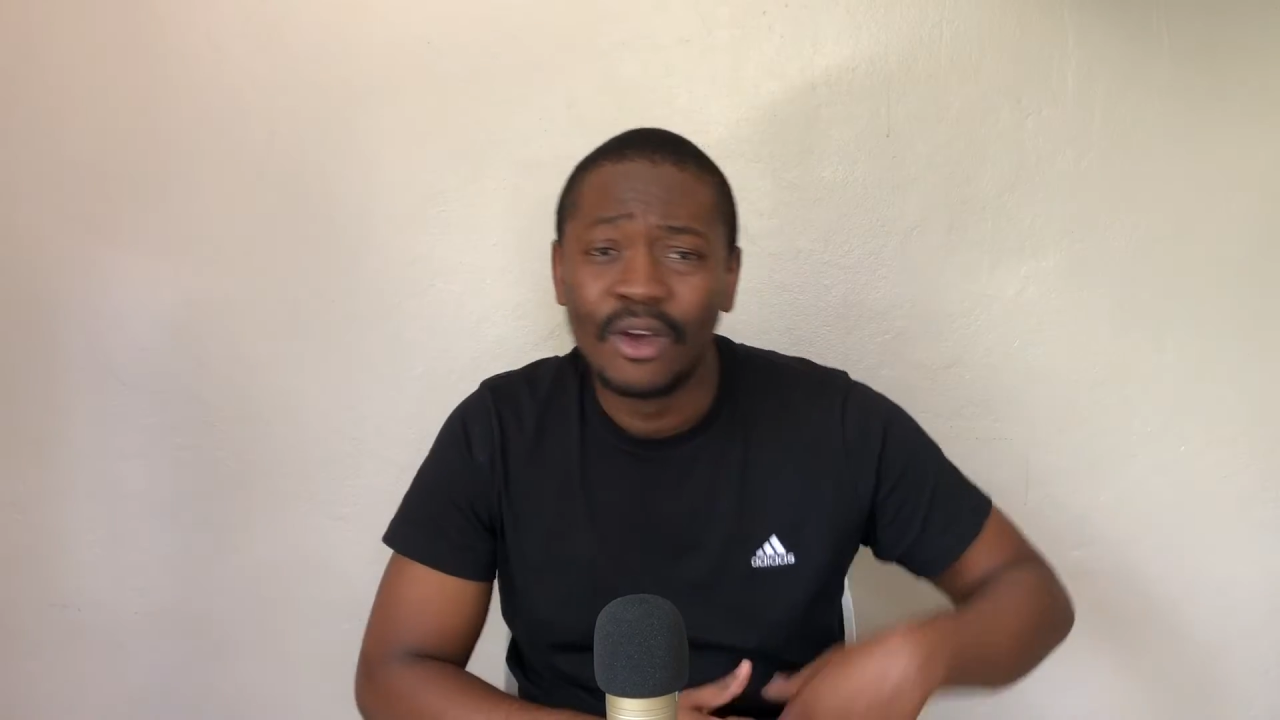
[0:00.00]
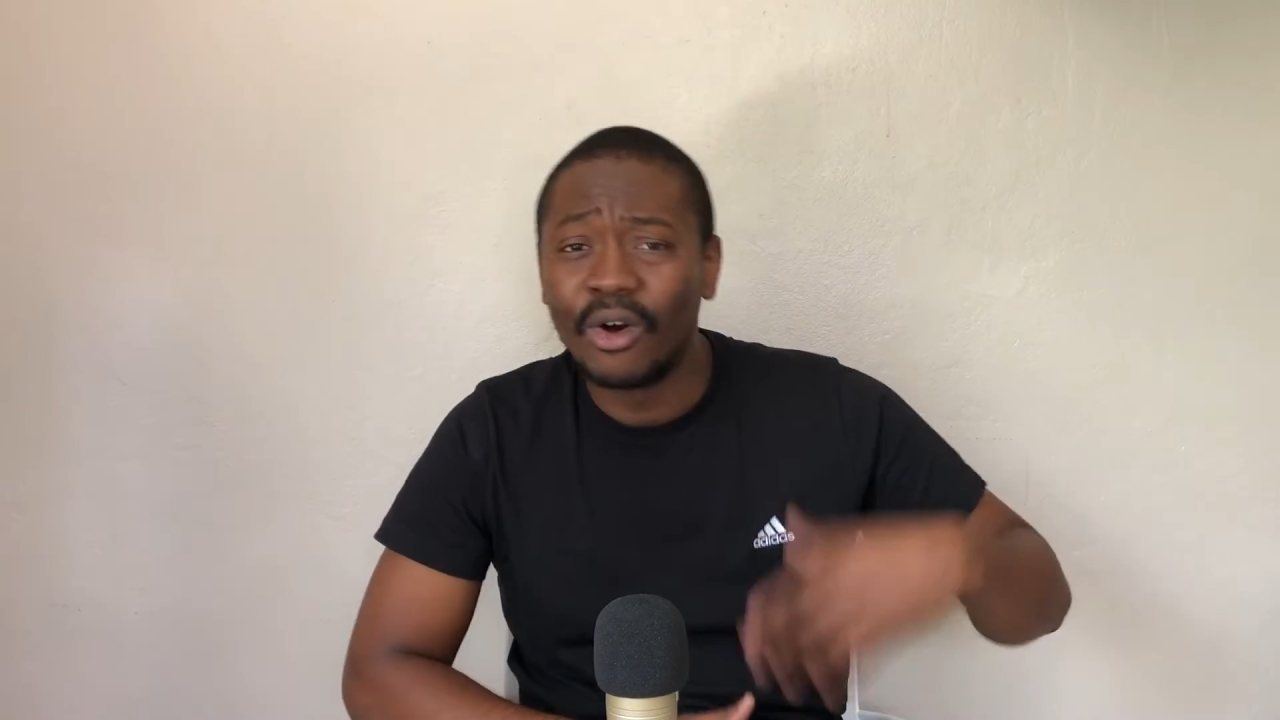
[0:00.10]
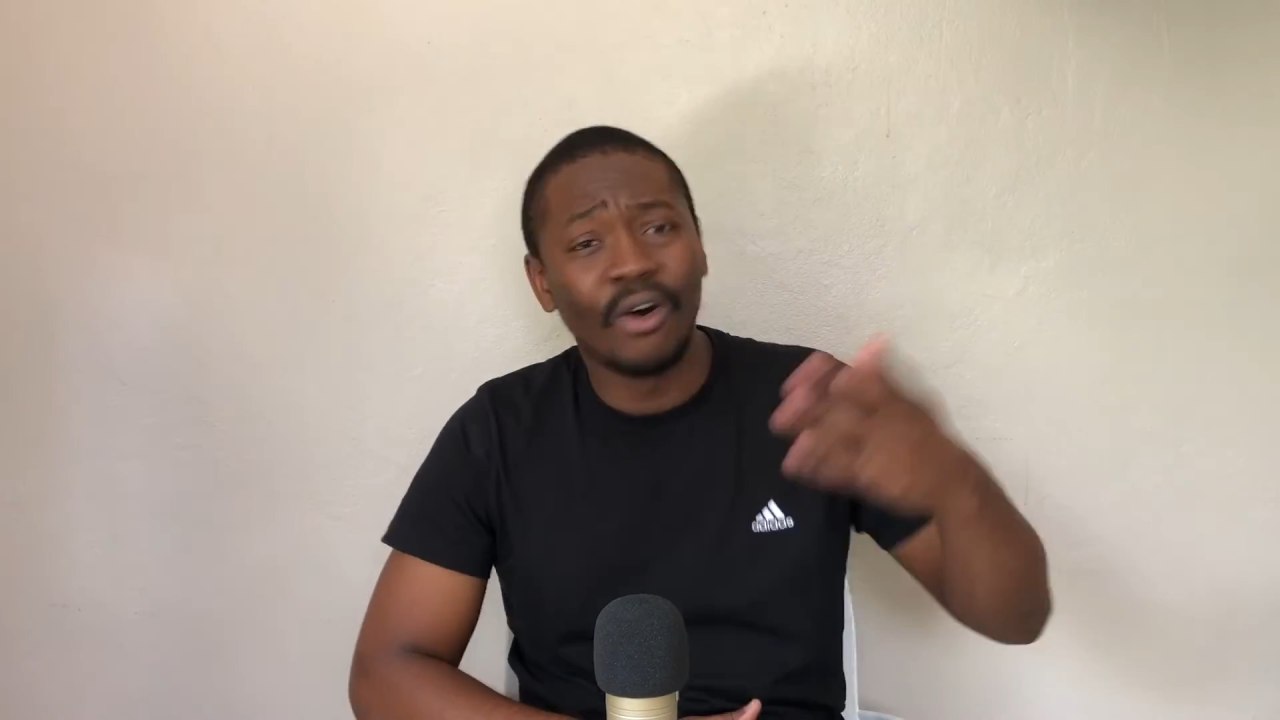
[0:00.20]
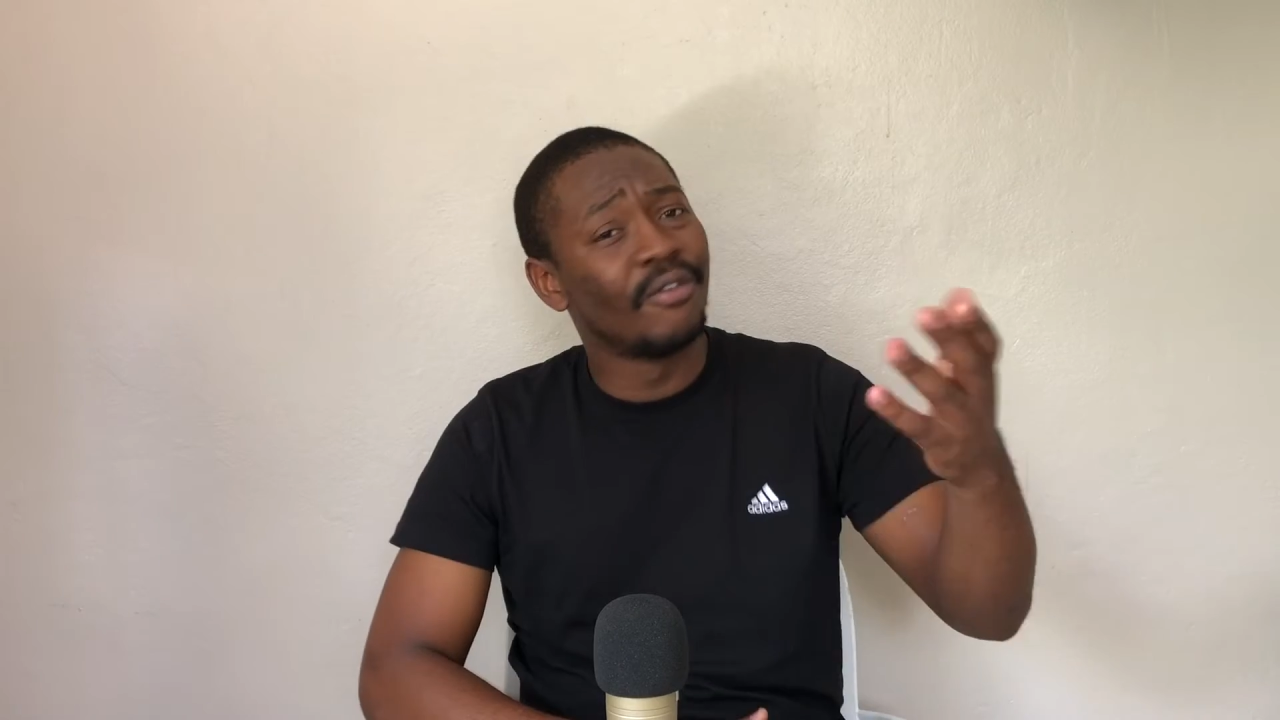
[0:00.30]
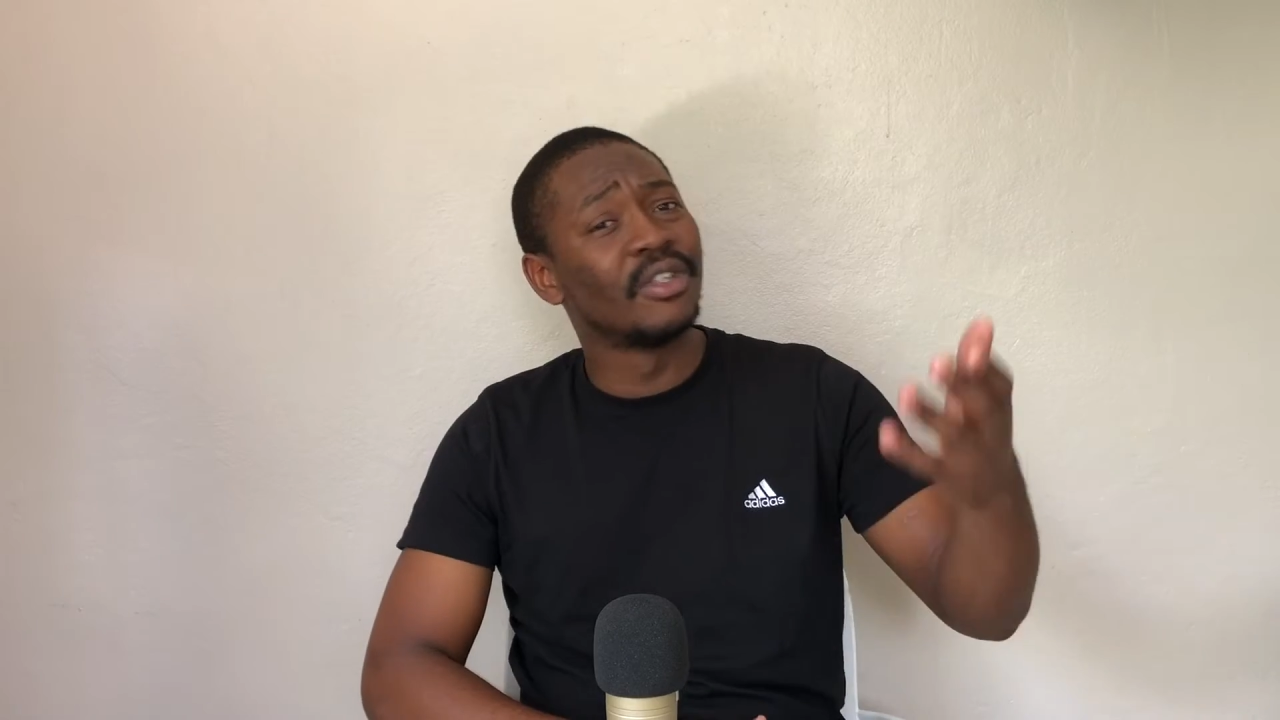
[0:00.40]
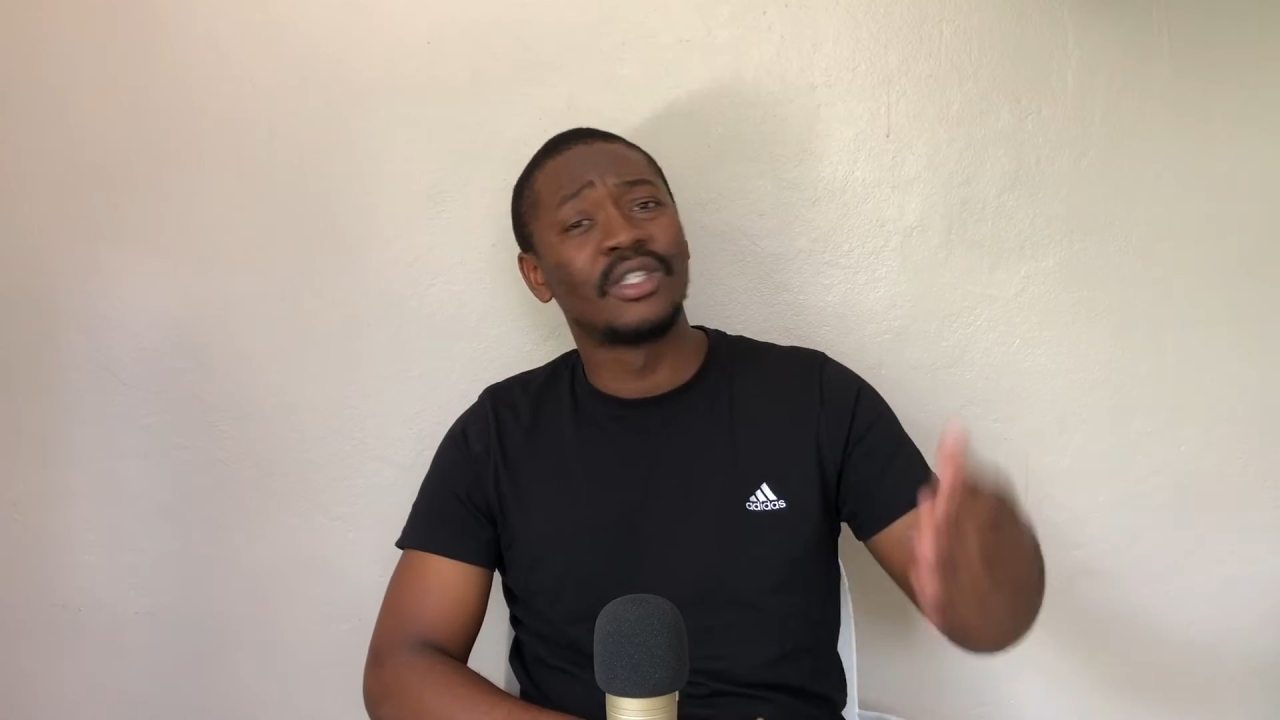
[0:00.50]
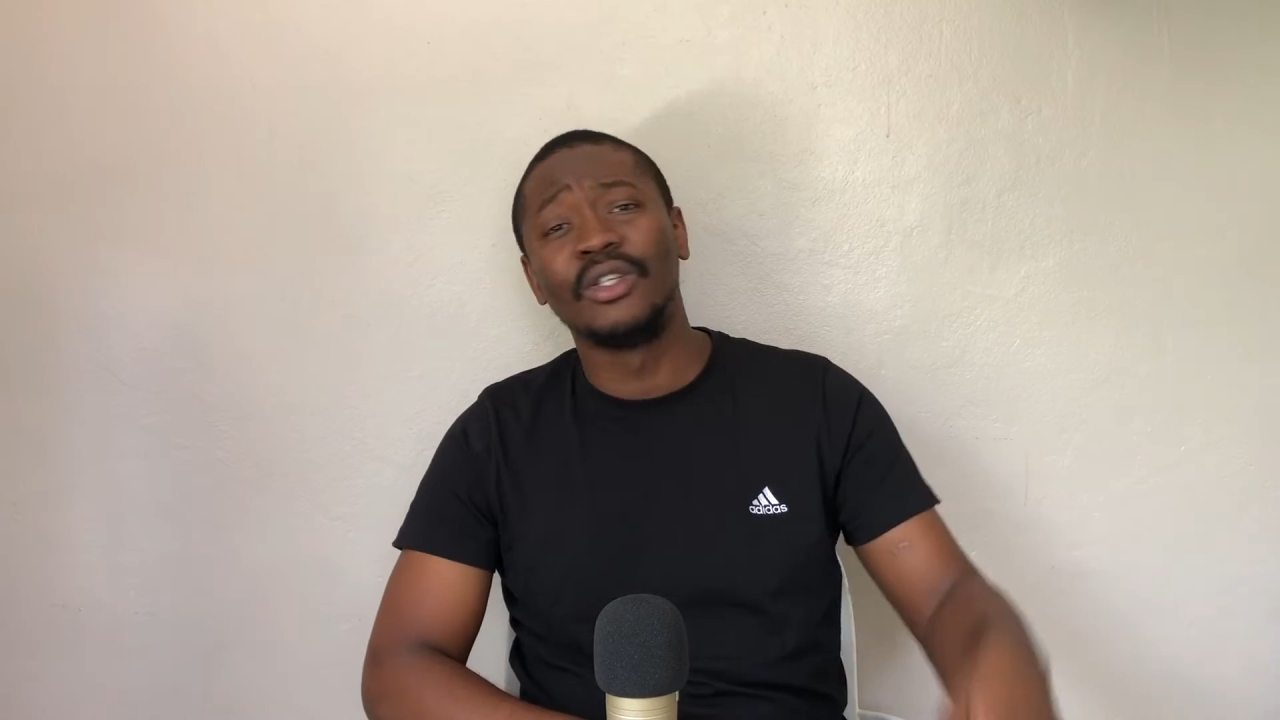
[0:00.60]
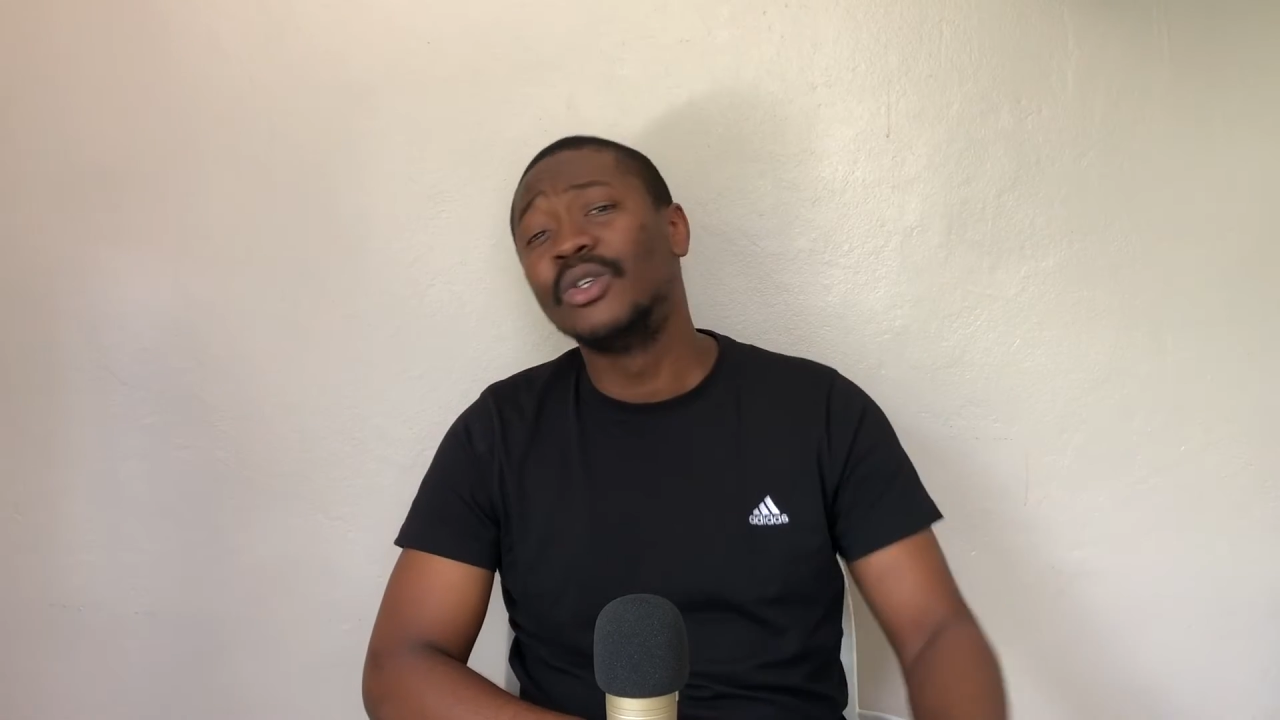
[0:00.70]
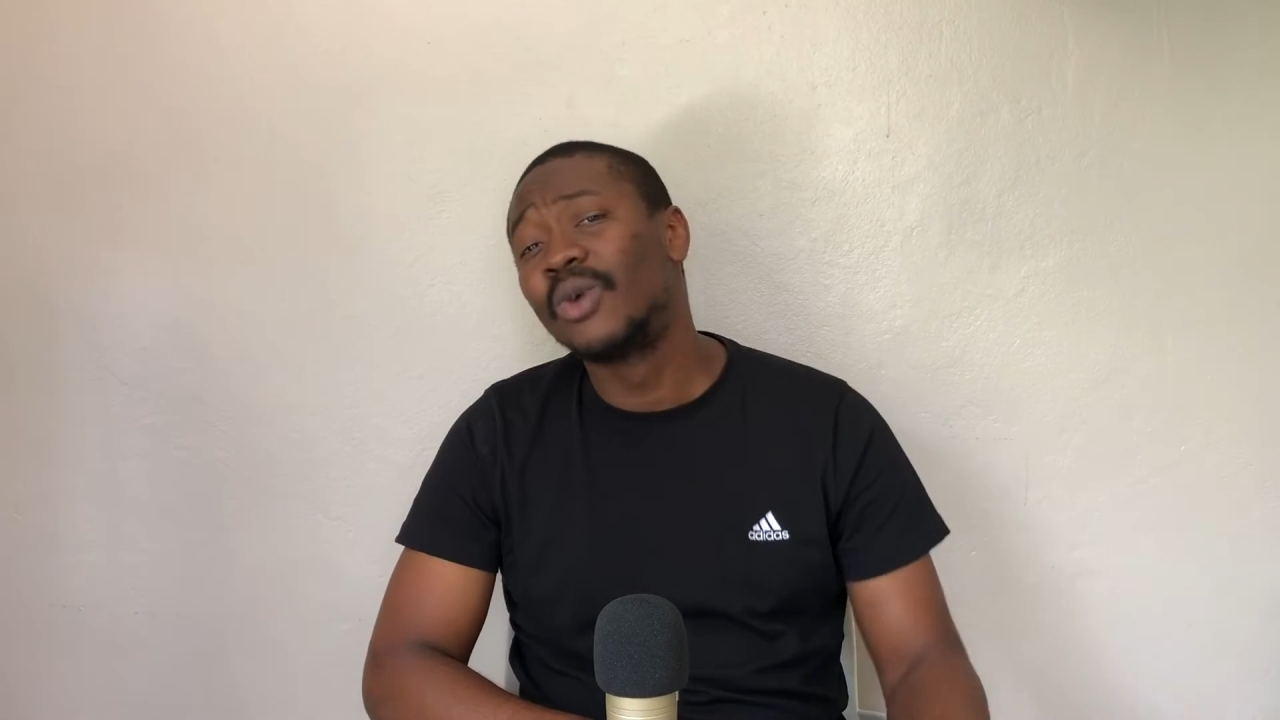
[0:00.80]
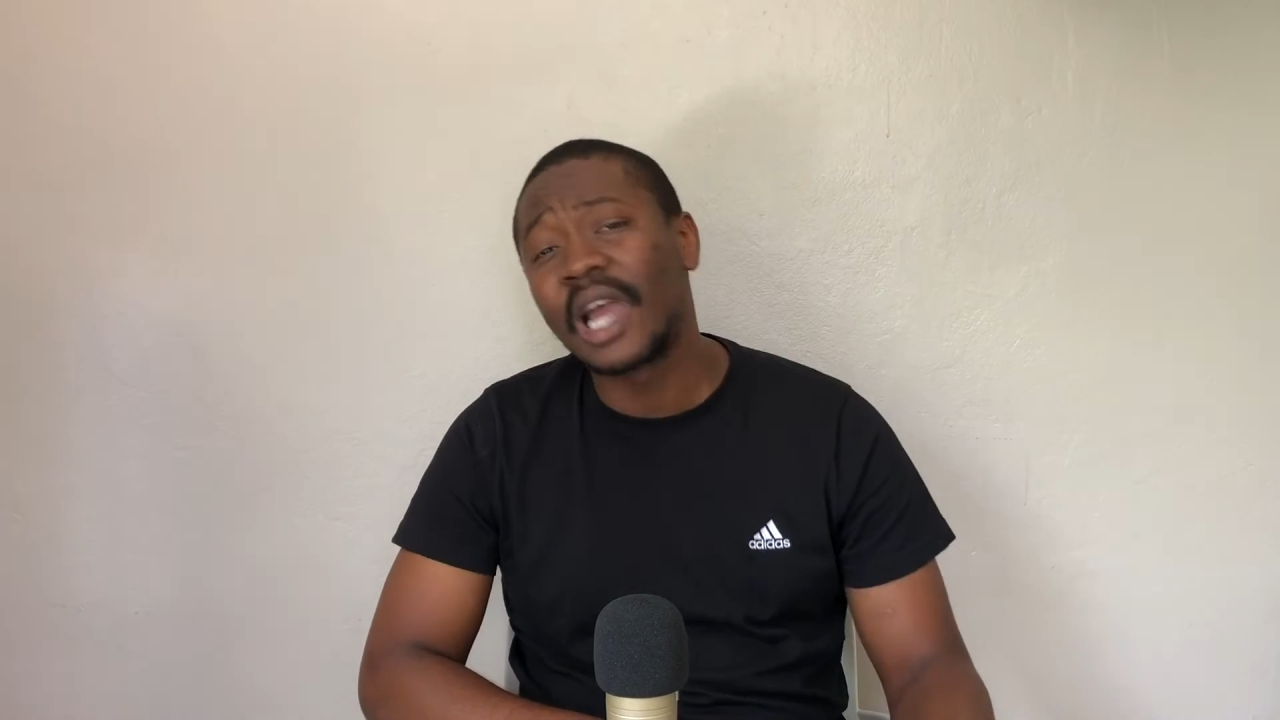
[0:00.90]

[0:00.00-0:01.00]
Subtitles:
obviously you